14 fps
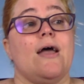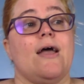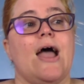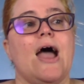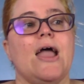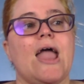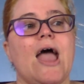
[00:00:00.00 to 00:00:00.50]

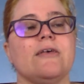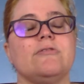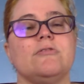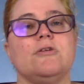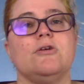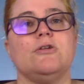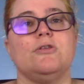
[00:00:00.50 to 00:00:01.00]
I
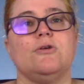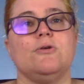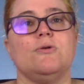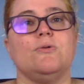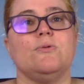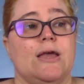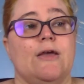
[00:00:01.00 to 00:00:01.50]
ask you
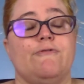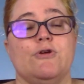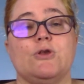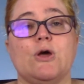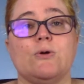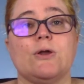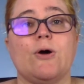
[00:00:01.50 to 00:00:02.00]
to, if
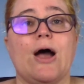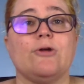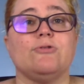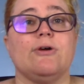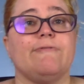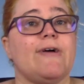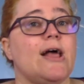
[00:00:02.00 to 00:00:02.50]
you don't know how
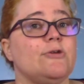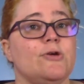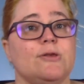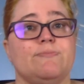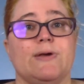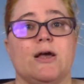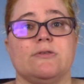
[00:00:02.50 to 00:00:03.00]
to
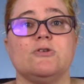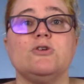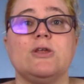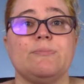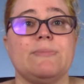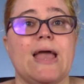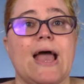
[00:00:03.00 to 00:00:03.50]
evaluate, because
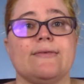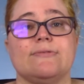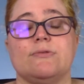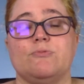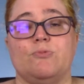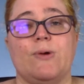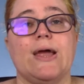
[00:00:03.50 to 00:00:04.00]
Udemy
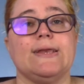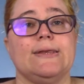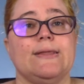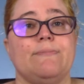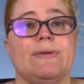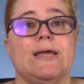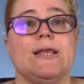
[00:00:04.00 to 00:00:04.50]
asked right
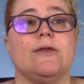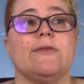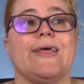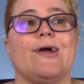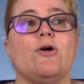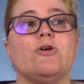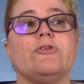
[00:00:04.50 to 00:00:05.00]
in the beginning of
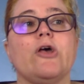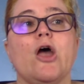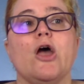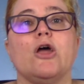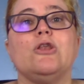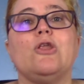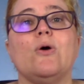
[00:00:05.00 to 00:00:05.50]
the course,
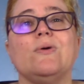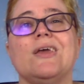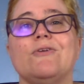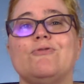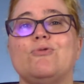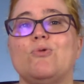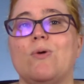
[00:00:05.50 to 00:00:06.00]
don't
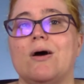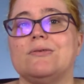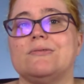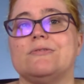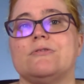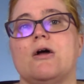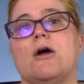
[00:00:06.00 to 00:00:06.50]
give
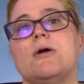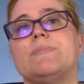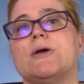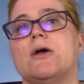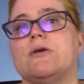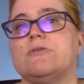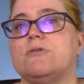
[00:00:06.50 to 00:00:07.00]
1 star
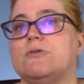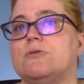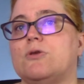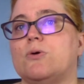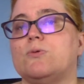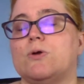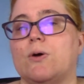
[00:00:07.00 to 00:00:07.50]
because you
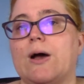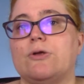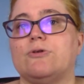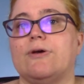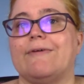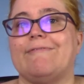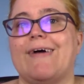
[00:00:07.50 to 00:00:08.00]
don't know how
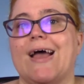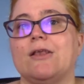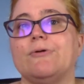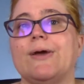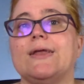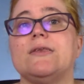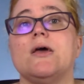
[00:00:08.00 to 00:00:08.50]
to
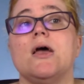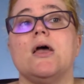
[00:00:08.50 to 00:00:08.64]
evaluate.